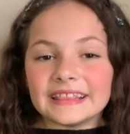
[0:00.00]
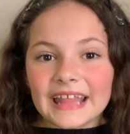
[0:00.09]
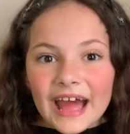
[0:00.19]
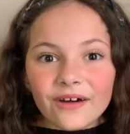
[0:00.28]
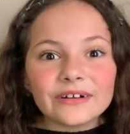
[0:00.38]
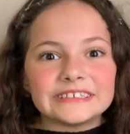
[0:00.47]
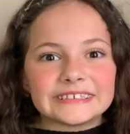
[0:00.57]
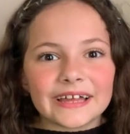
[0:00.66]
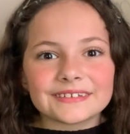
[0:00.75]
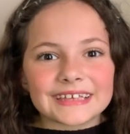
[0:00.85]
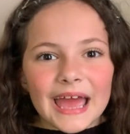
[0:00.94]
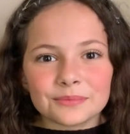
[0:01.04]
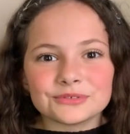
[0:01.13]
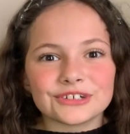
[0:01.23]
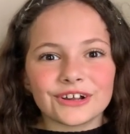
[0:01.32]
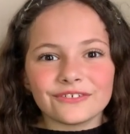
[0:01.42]
Now I just have to
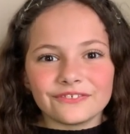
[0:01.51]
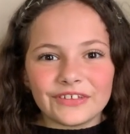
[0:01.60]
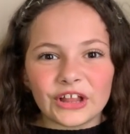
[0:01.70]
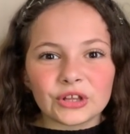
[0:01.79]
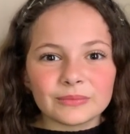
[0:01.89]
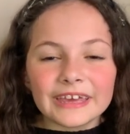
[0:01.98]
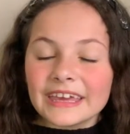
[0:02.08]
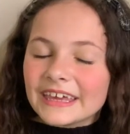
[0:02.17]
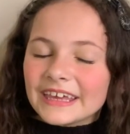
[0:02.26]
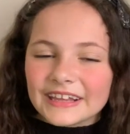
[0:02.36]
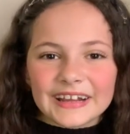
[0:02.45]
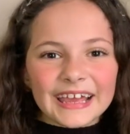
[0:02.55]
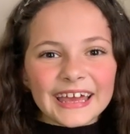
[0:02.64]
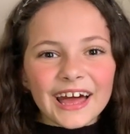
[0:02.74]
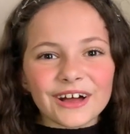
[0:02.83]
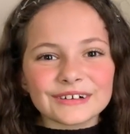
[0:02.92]
capture it on film. Here I
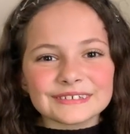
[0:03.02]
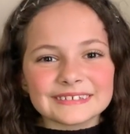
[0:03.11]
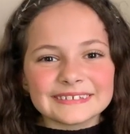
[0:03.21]
go.